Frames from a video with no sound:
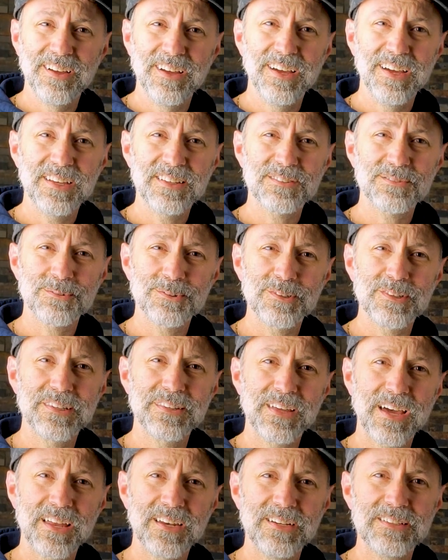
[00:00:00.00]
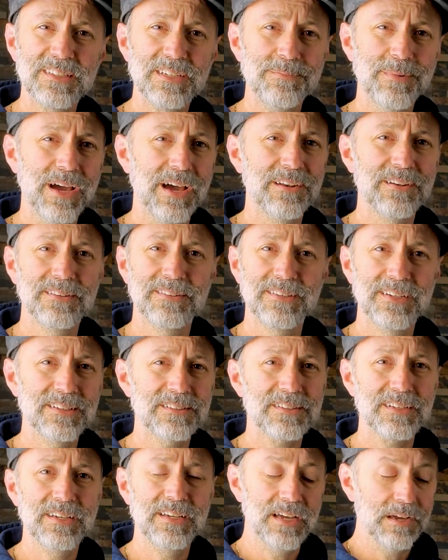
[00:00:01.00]
It's really that easy, man.
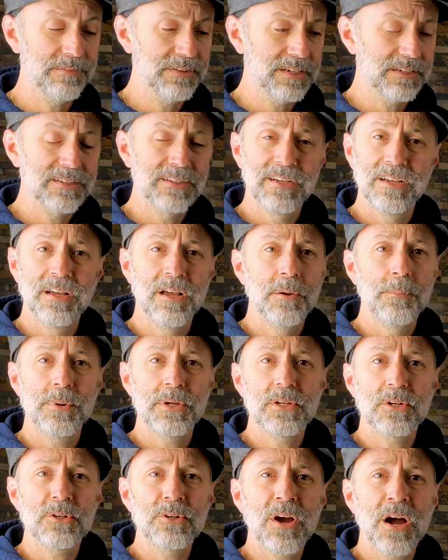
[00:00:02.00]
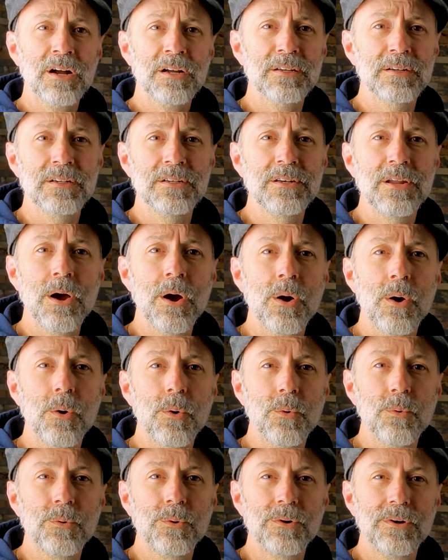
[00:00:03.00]
I mean, but you're not going to
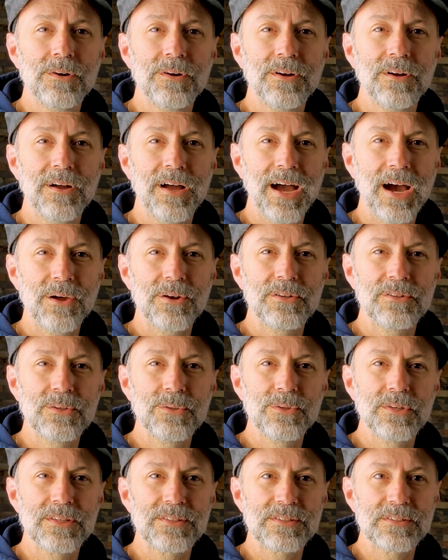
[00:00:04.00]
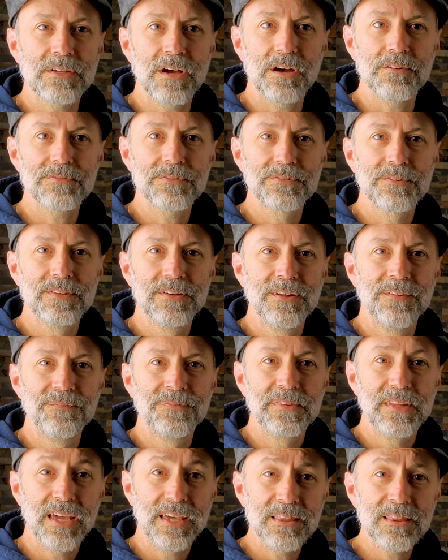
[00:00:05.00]
know how to do this stuff
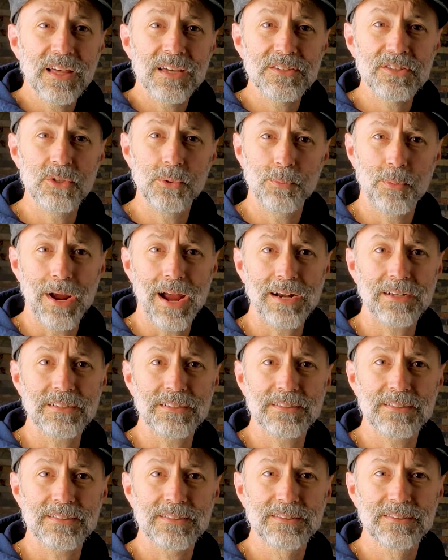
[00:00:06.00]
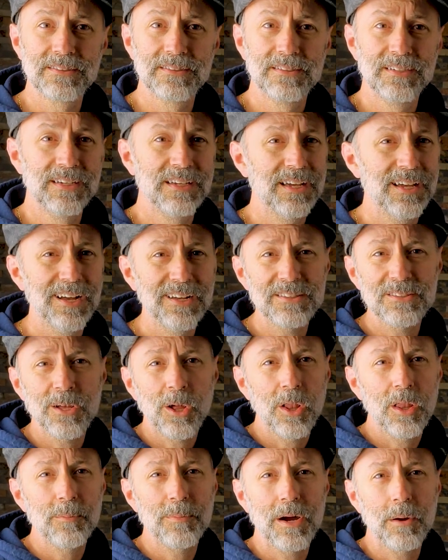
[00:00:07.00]
unless you practice. It's
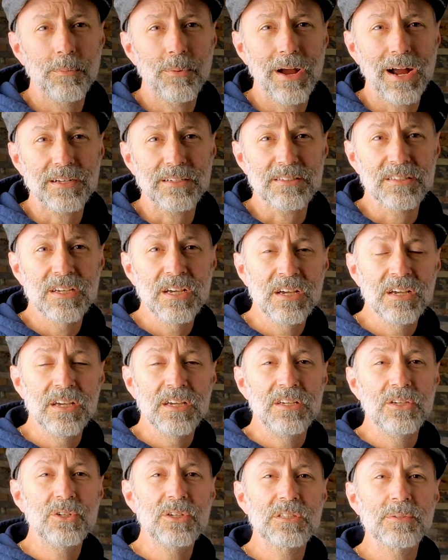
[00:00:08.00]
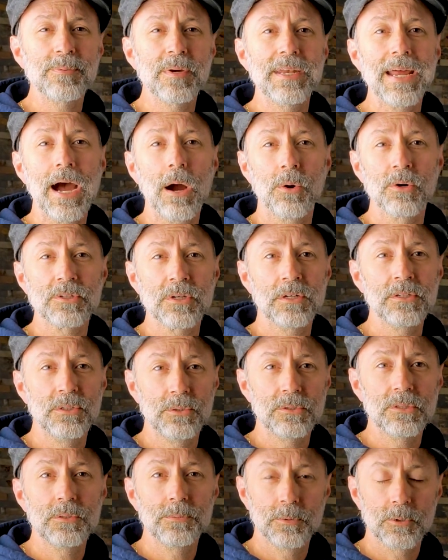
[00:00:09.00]
all about practice. You can spend hours on
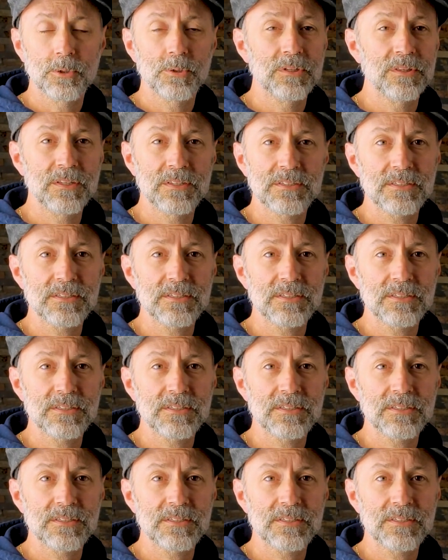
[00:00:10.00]
YouTube learning this